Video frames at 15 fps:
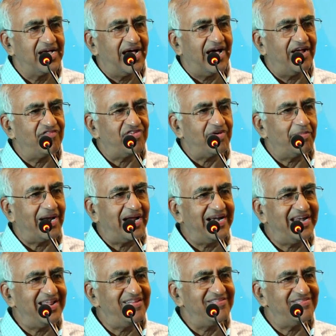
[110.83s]
And from
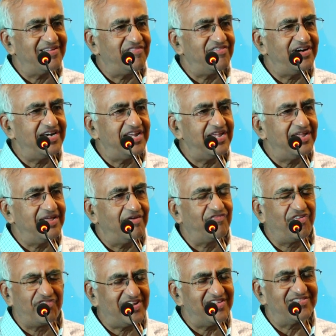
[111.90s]
1957
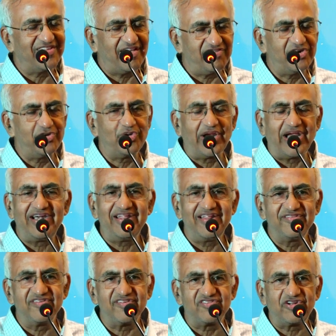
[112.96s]
to
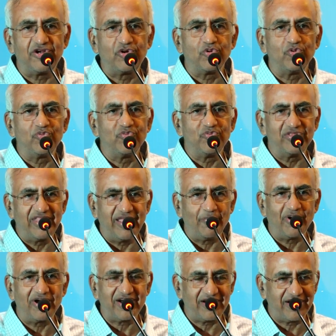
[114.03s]
1962, they
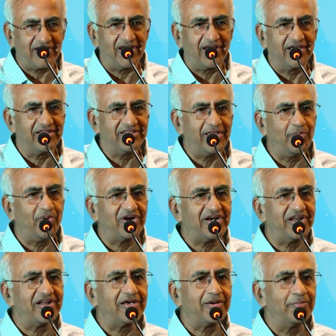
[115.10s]
worked
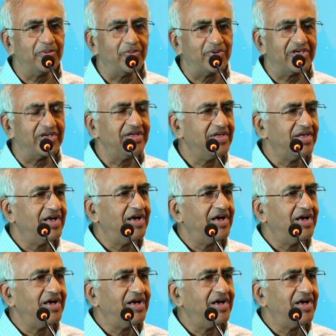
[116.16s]
on a computer,